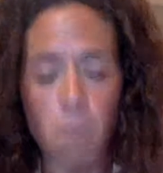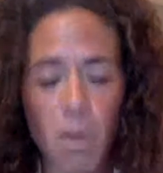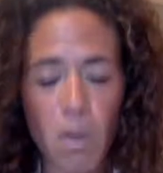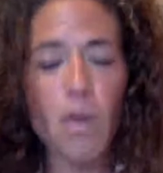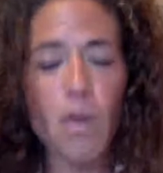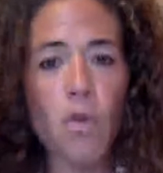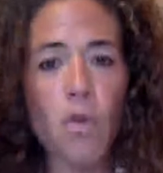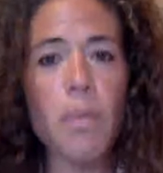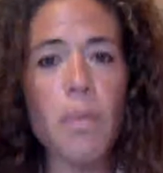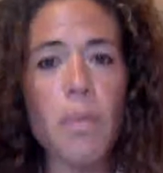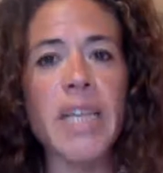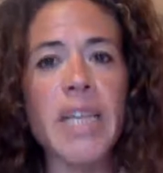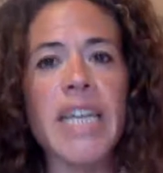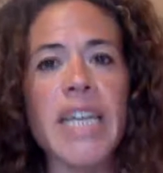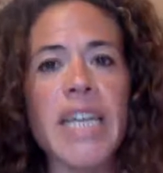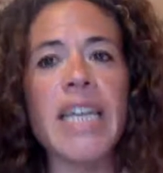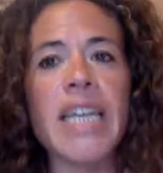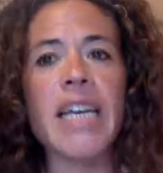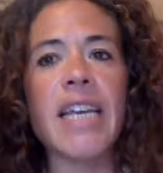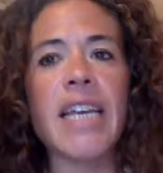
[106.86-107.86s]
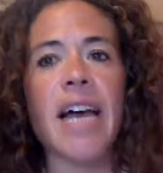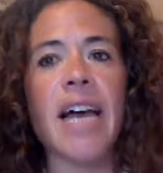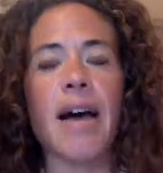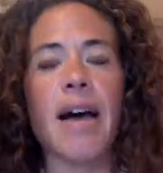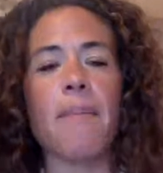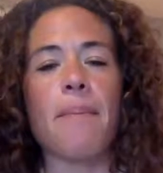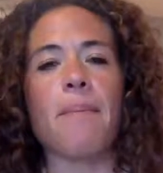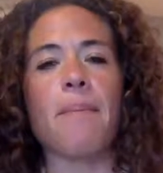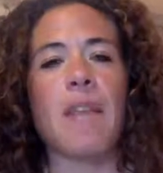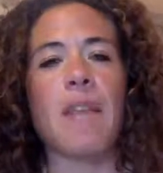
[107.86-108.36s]
Normally,
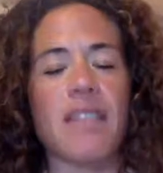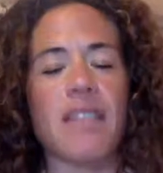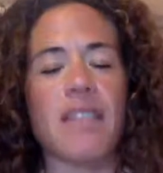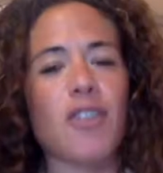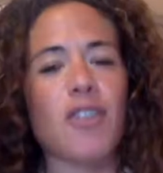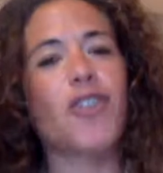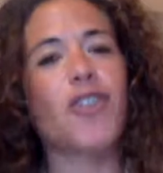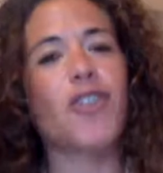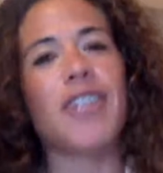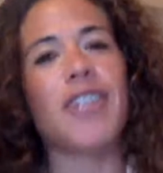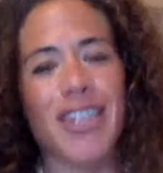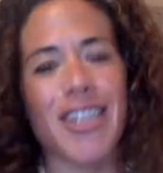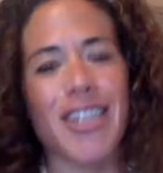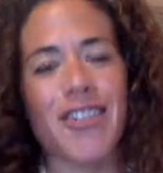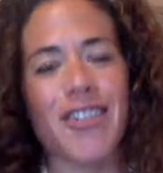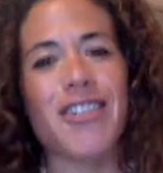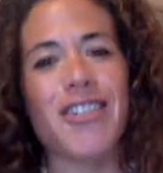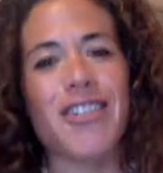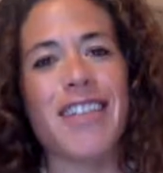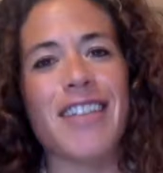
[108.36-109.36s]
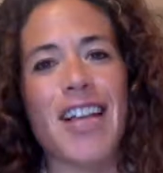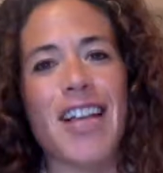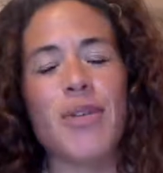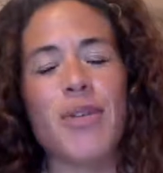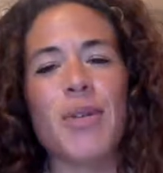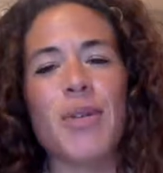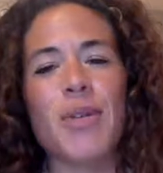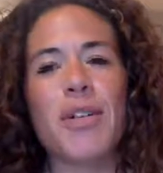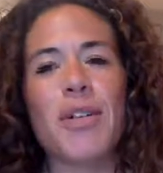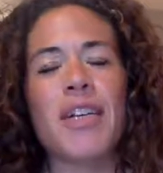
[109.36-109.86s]
that's our traditional
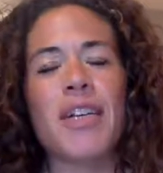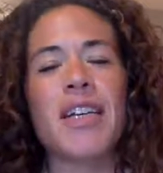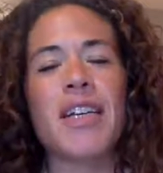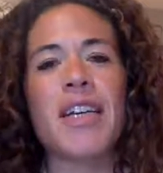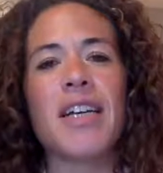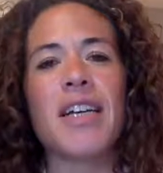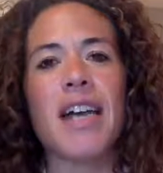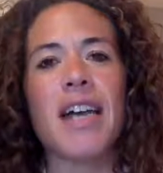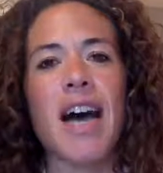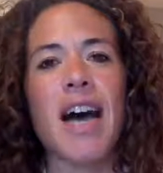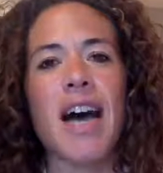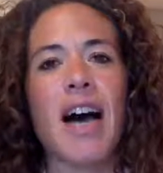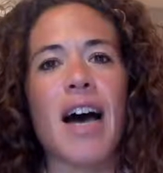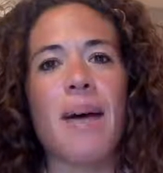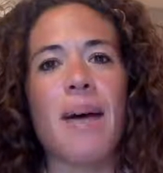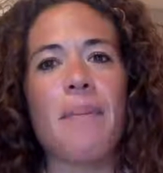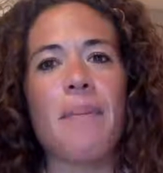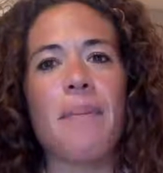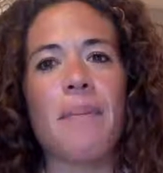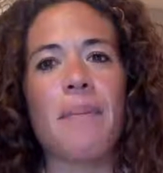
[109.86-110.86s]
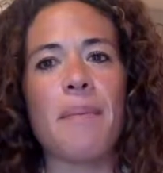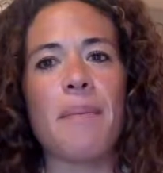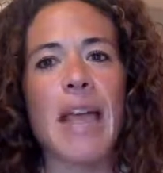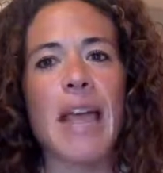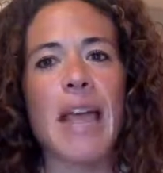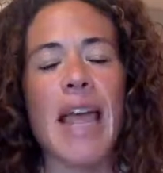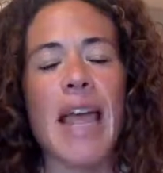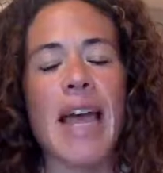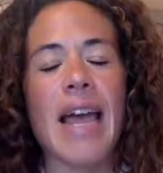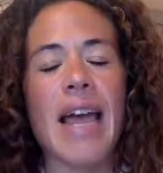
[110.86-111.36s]
schedule.
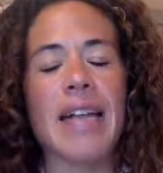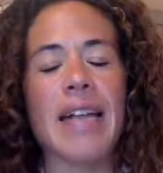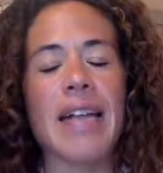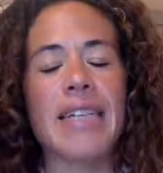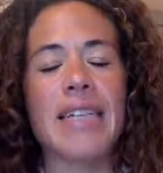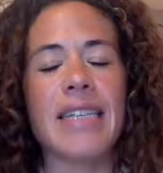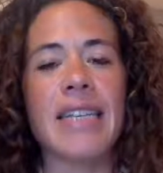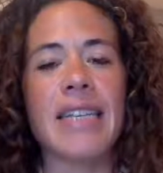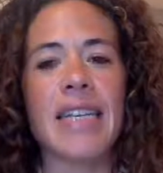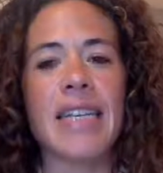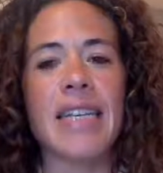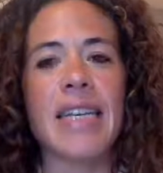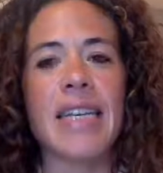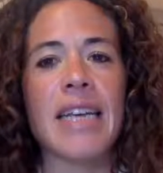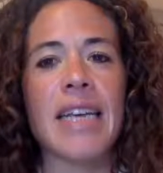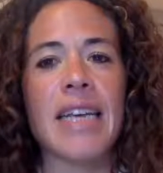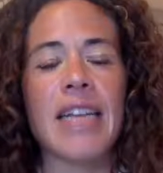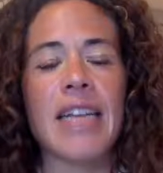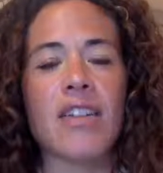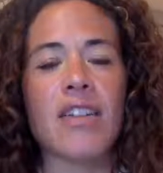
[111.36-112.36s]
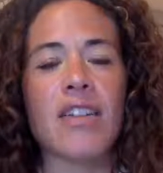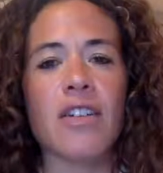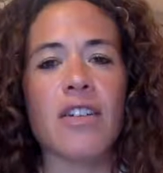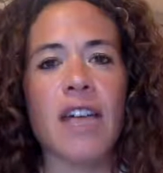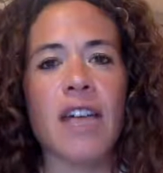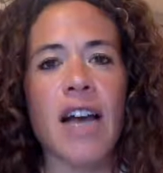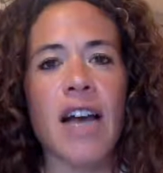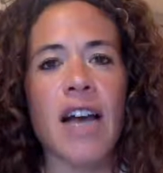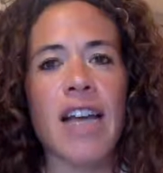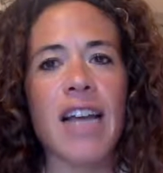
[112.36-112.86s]
And it's our
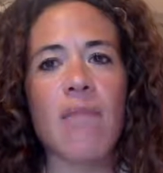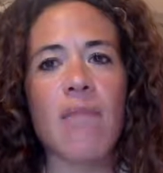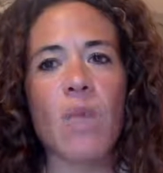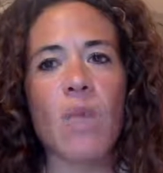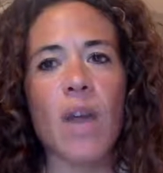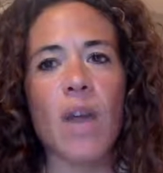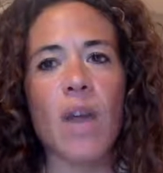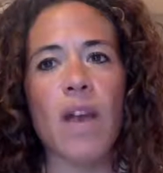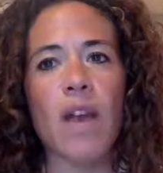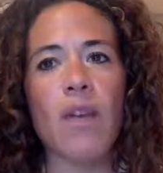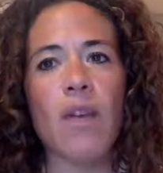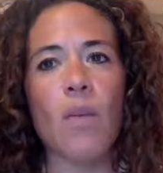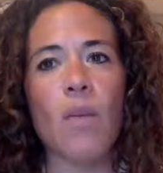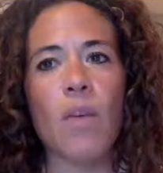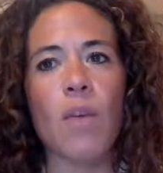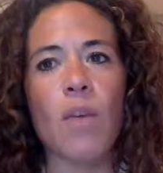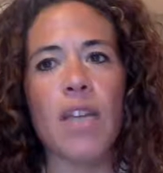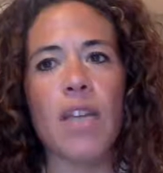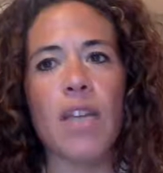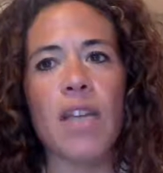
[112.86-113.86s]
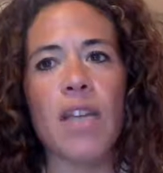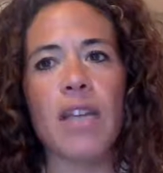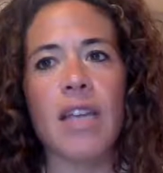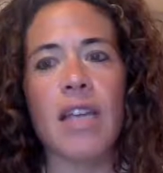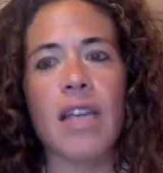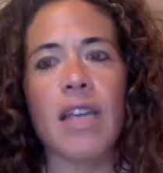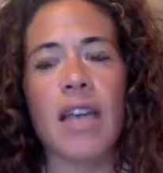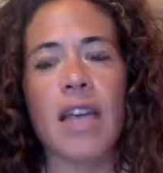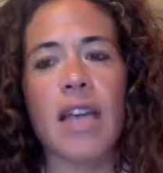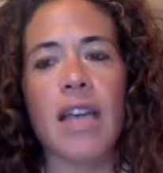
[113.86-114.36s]
time where we
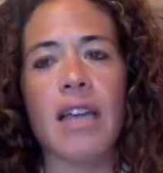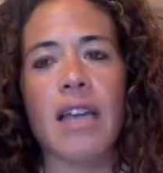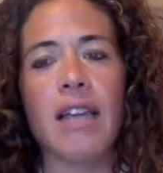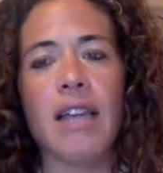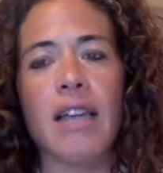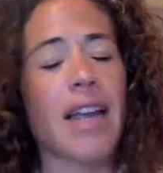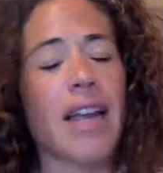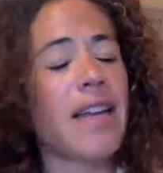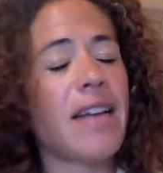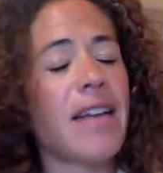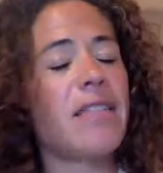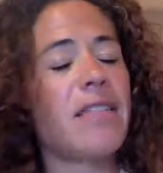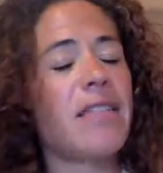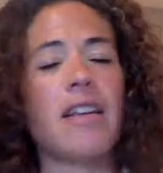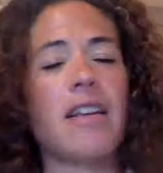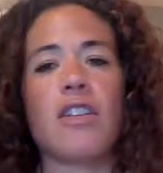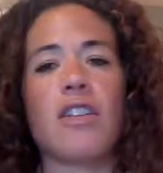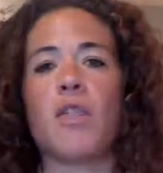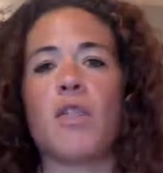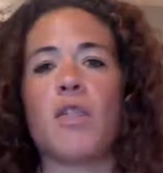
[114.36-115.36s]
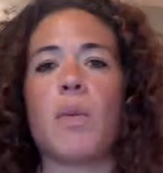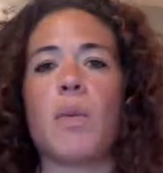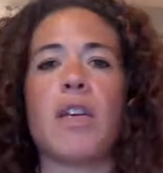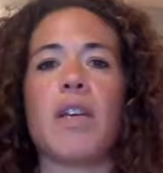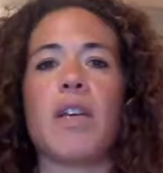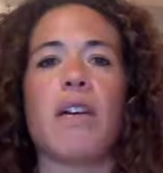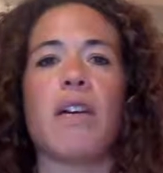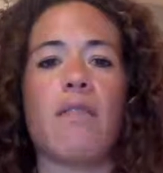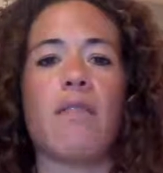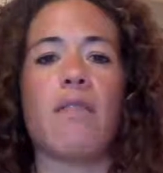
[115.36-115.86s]
can, like I said, just
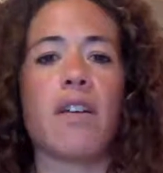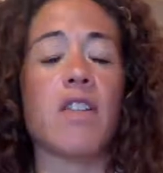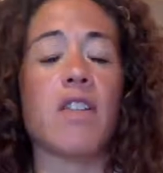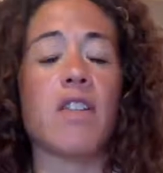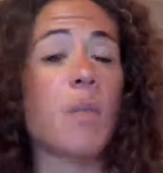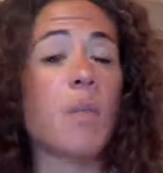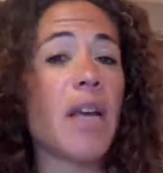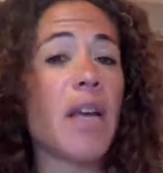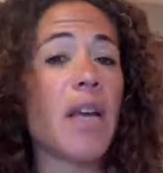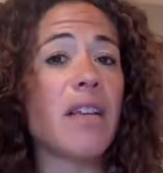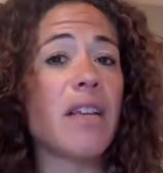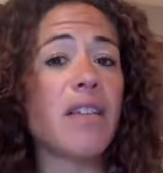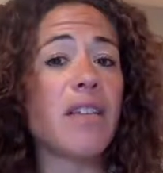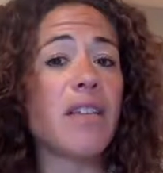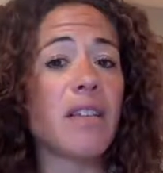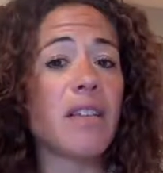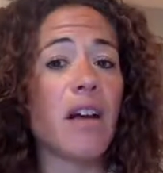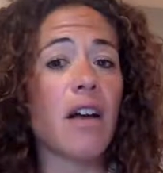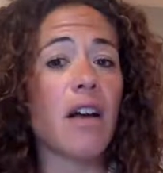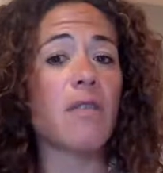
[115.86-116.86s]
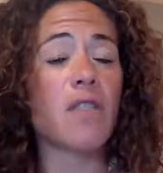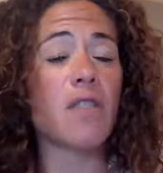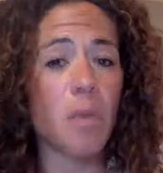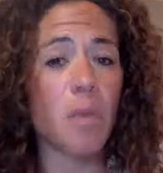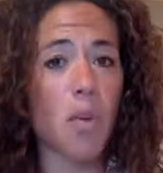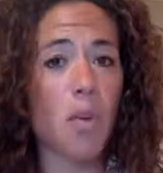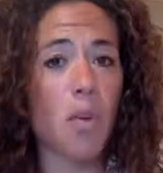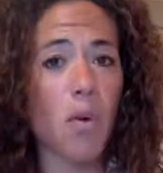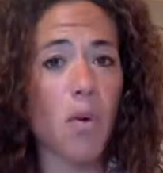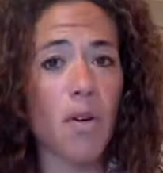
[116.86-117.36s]
be a space of
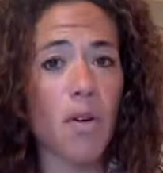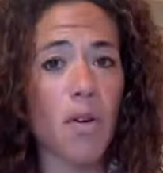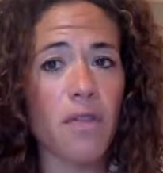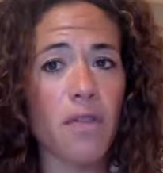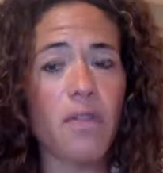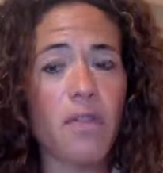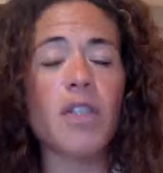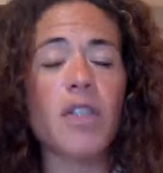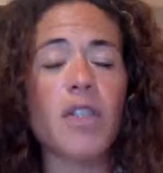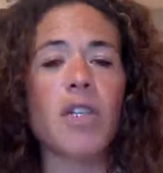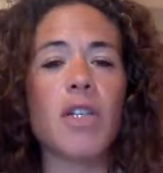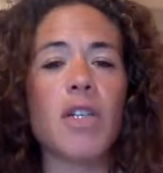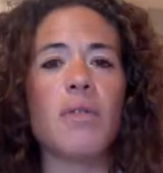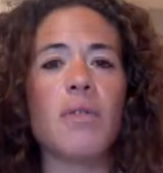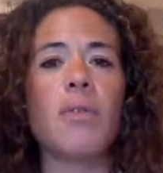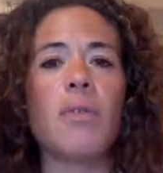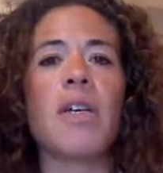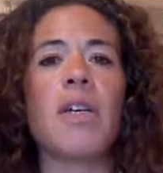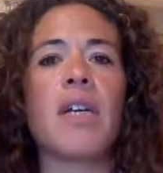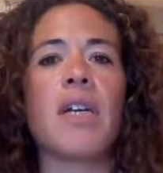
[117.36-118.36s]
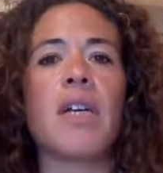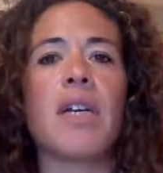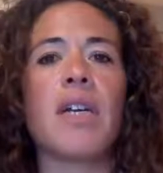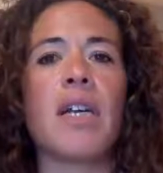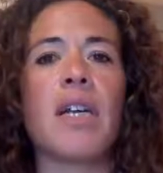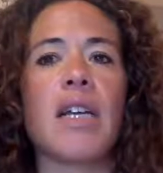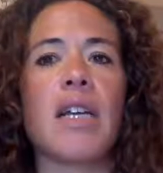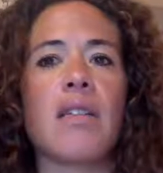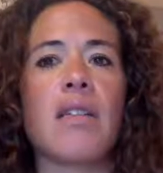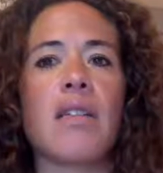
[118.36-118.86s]
support for you,
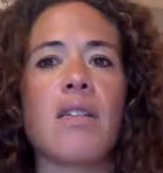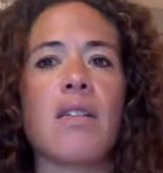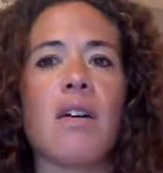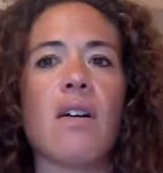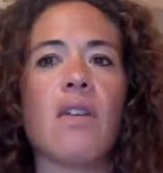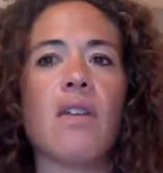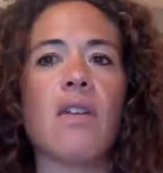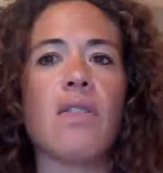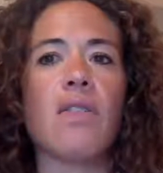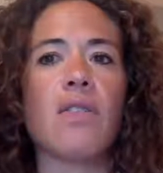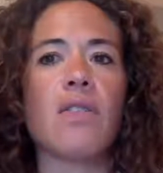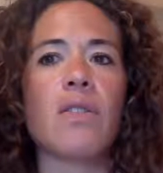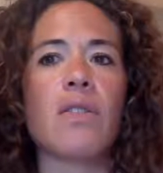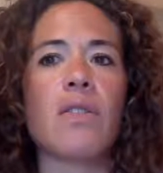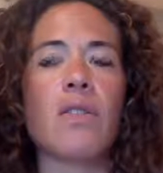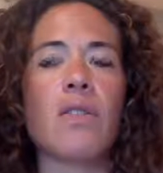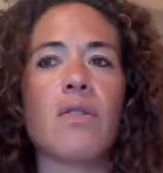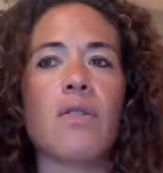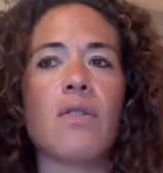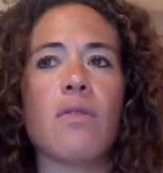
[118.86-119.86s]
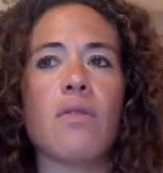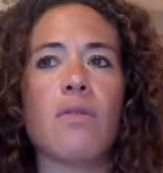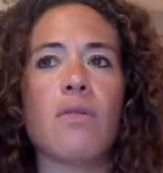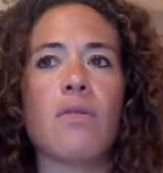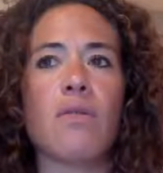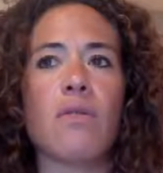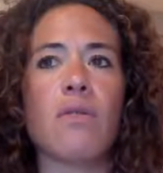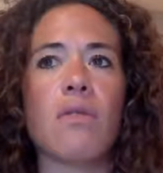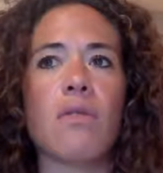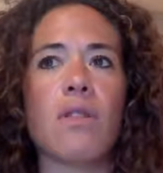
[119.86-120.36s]
and to also
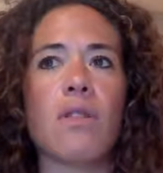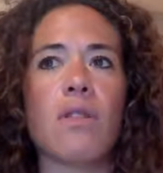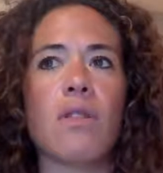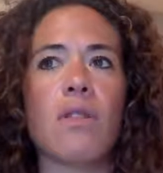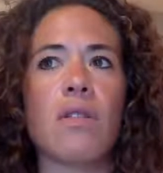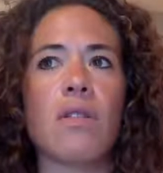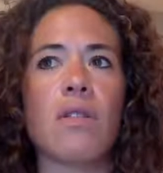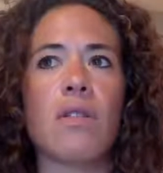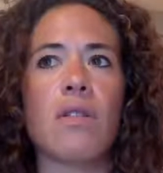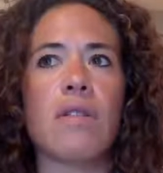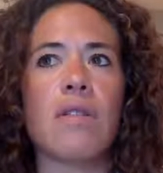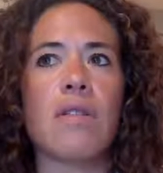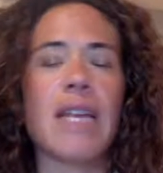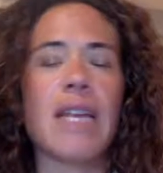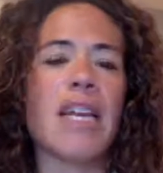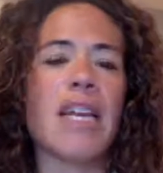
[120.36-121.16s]
take an